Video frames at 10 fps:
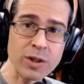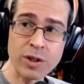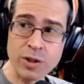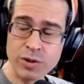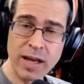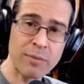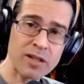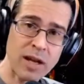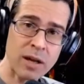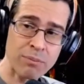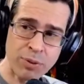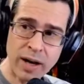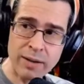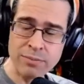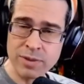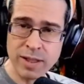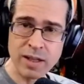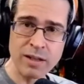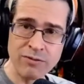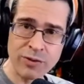You could use an Amazon Prime to get a